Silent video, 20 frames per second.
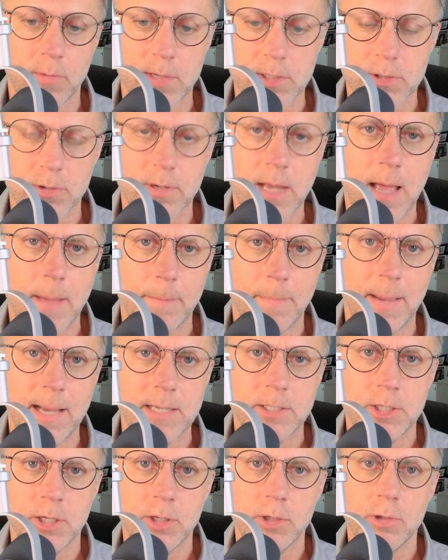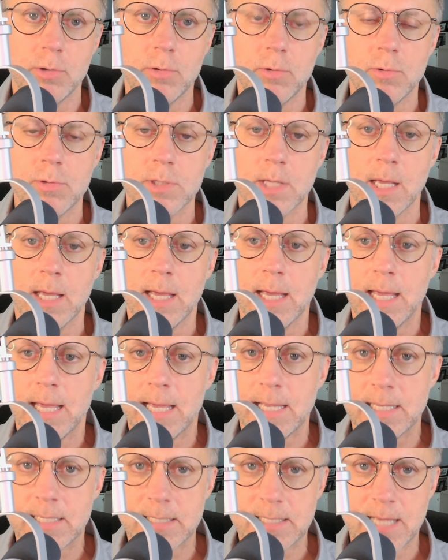These are not made to use
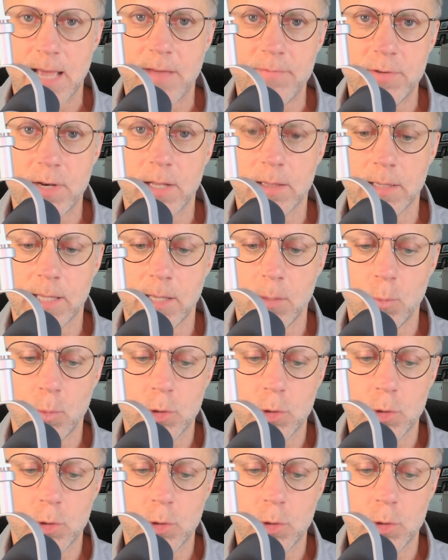indefinitely.